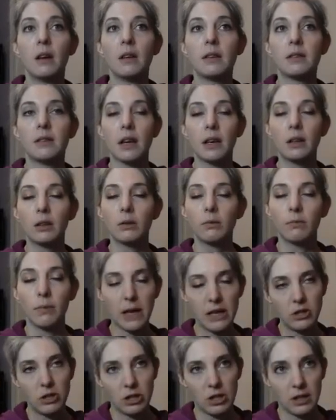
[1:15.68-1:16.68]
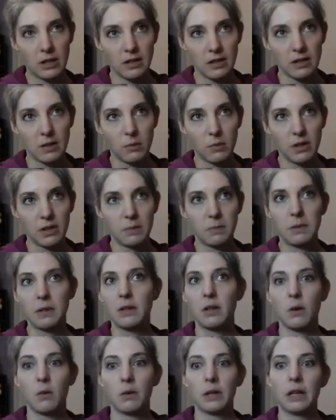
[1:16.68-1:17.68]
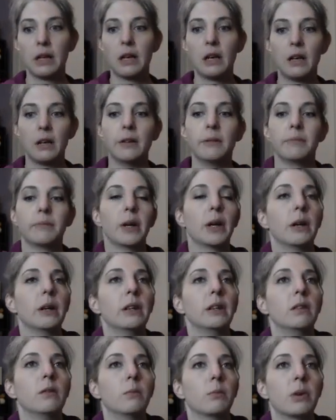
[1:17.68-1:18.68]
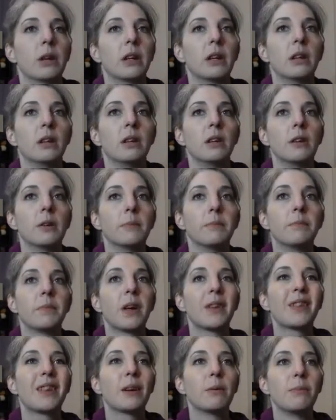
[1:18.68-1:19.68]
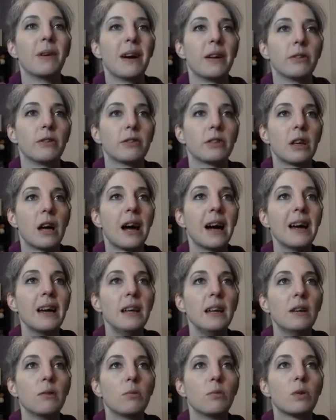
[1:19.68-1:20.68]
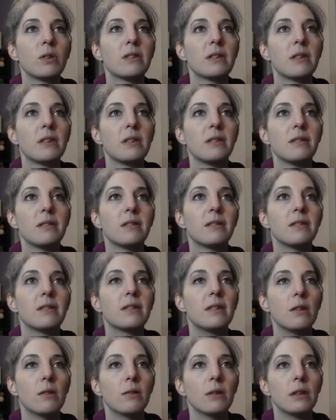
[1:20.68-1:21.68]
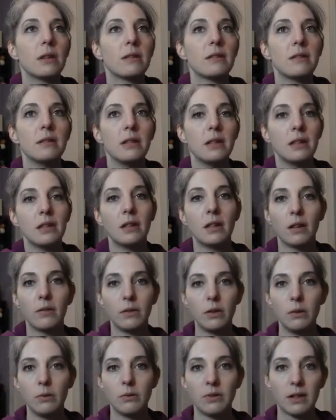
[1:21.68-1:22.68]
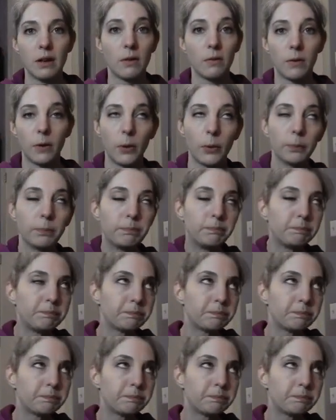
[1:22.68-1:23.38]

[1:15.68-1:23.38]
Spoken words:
Declaration. So what's been going on? Oh, I didn't even bring it in here. Not that it matters. I was in serious need of a new cell phone.